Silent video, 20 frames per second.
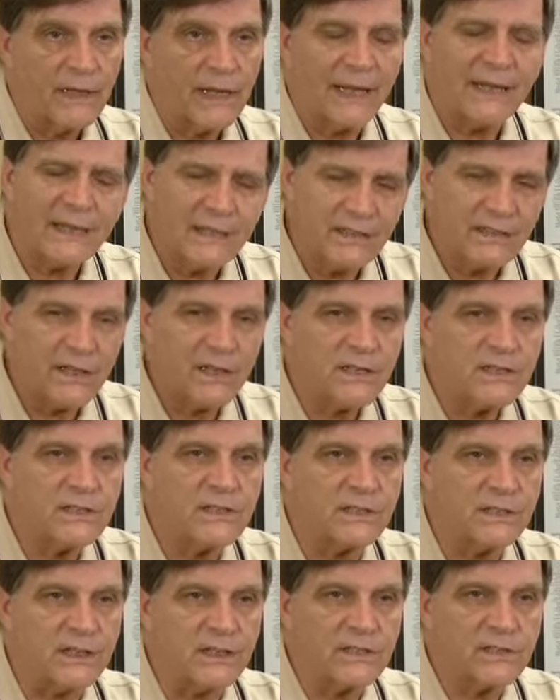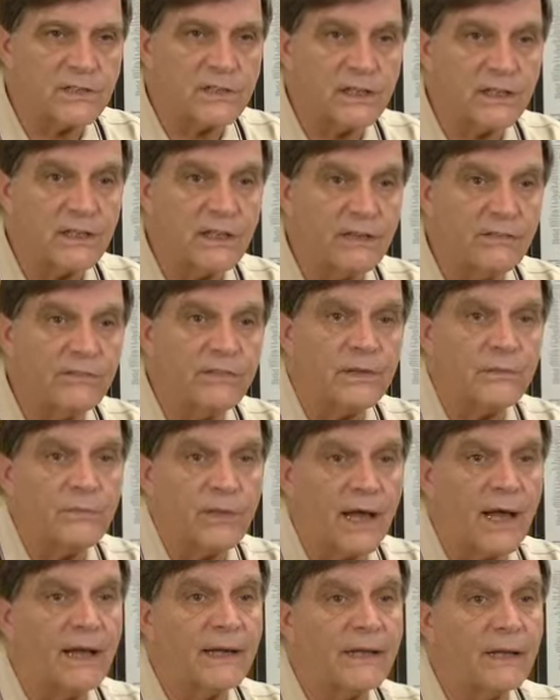and it does this to give the
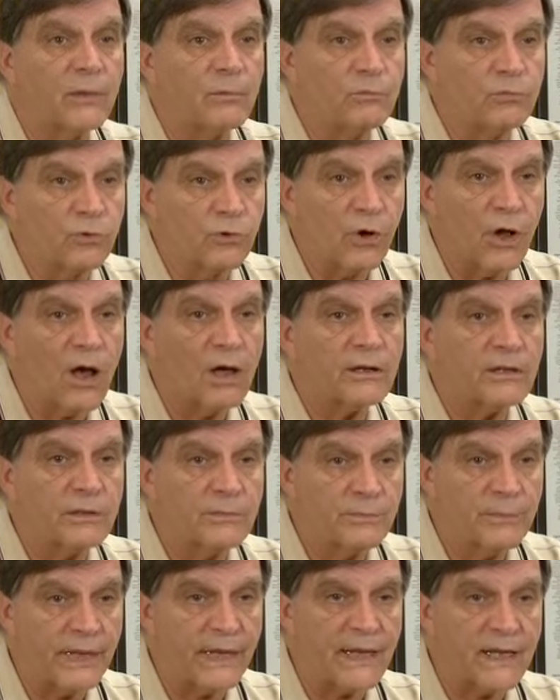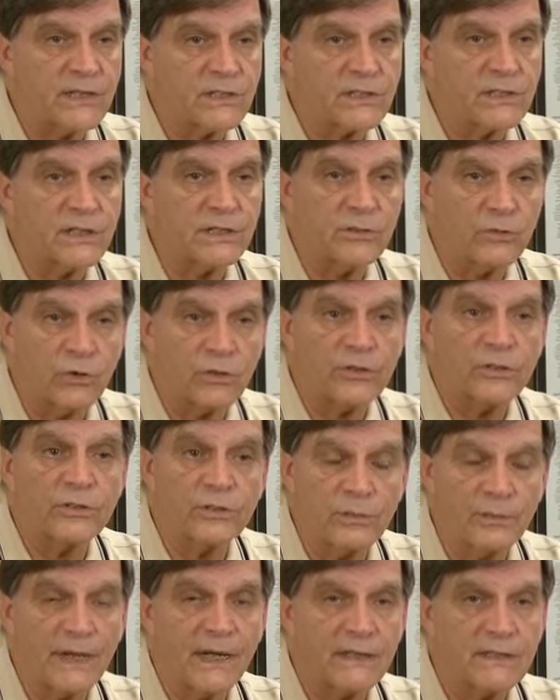body a broader base in order
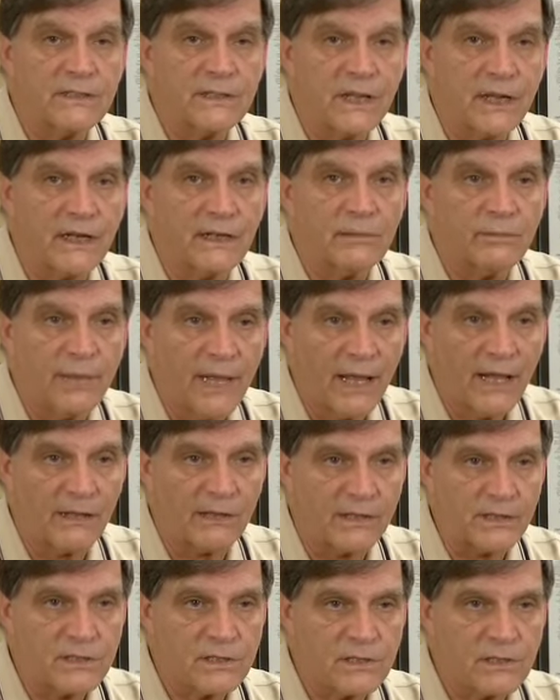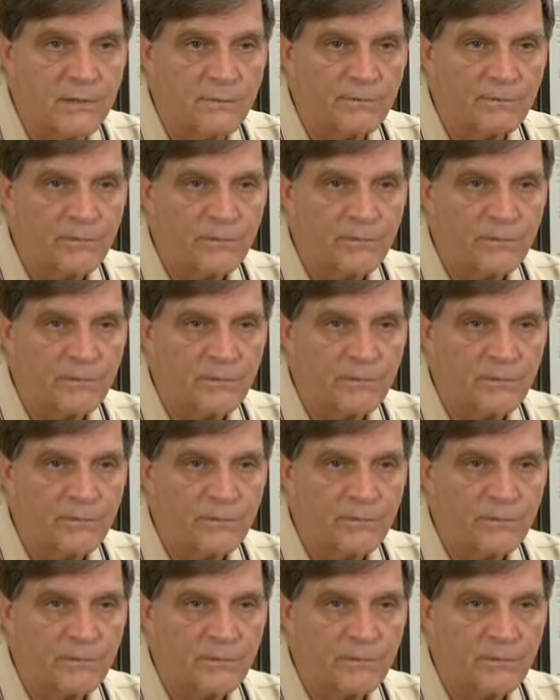to maintain balance.